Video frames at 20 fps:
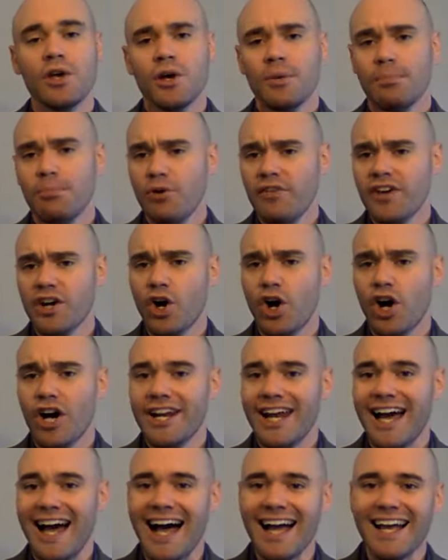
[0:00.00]
Moving on,
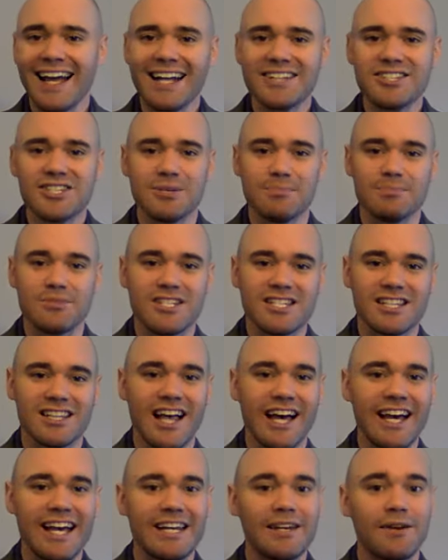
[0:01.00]
I got some
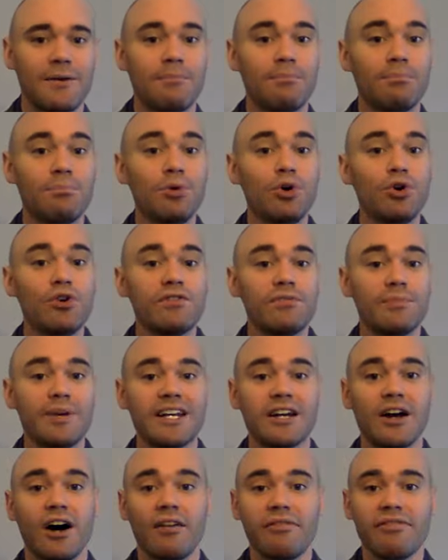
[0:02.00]
slight
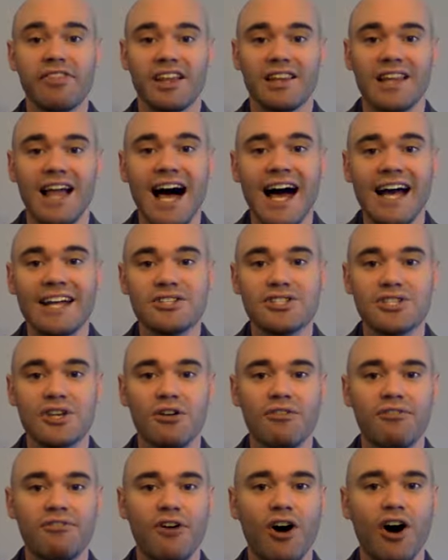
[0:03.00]
movement of the line
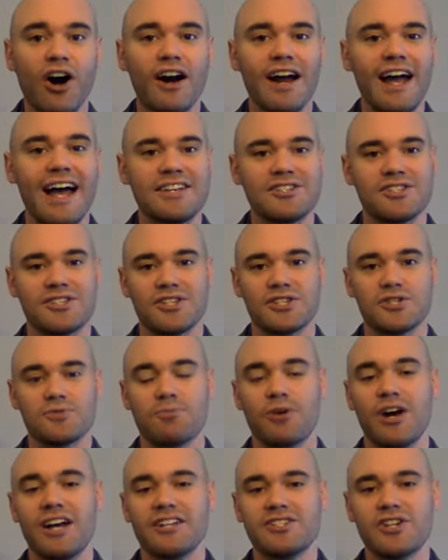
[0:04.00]
so far as the
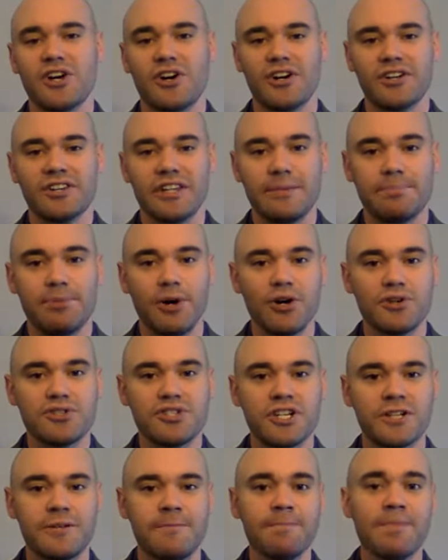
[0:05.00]
spread's currently
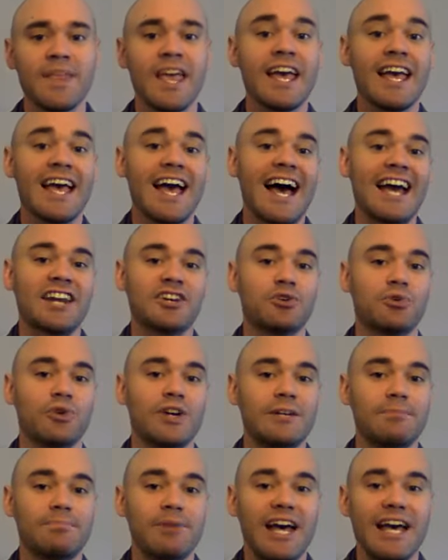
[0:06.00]
posted at
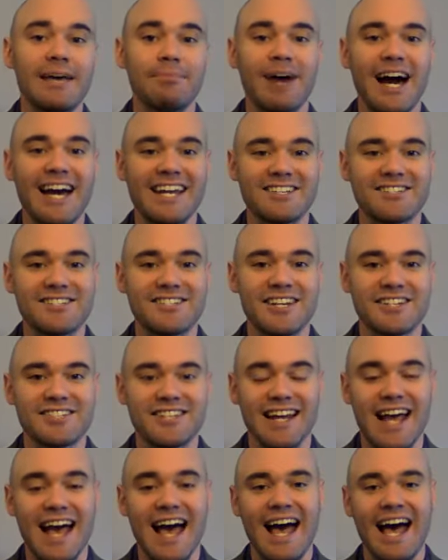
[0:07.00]
Green Bay minus
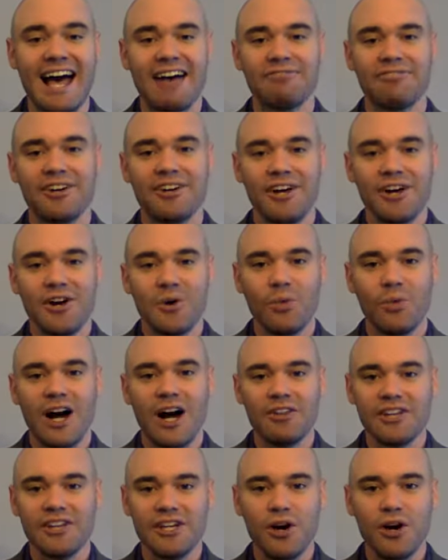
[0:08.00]
6.5,
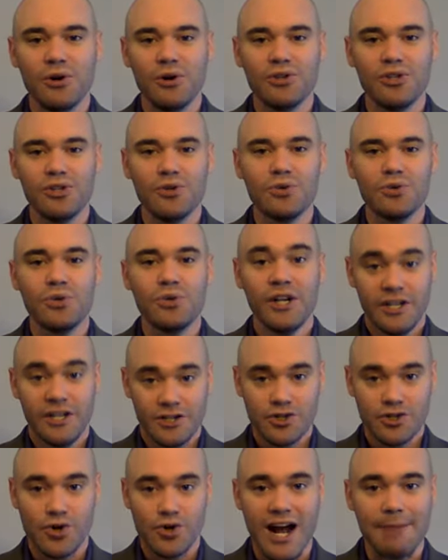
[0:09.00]
while the OU
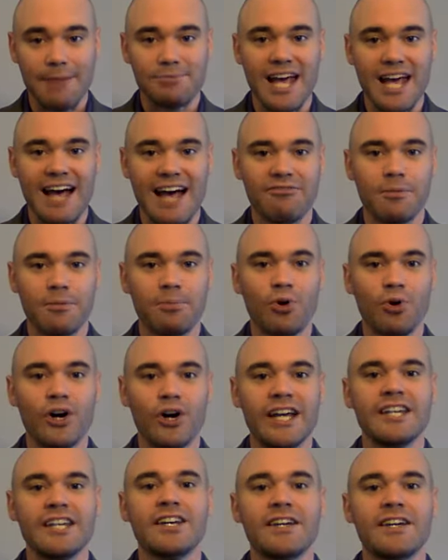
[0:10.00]
dropped half a
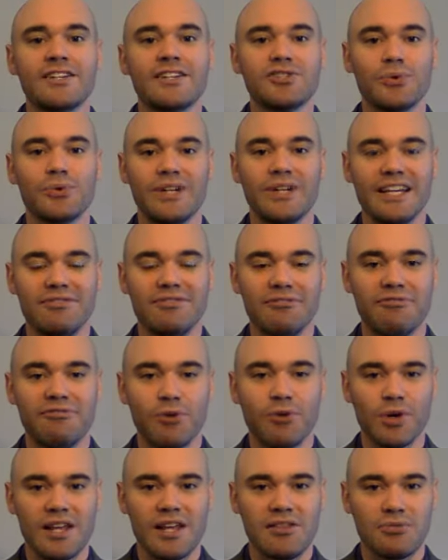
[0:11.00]
point to an even
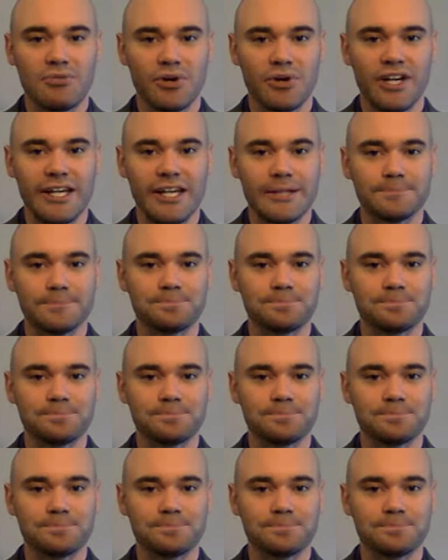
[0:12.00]
43.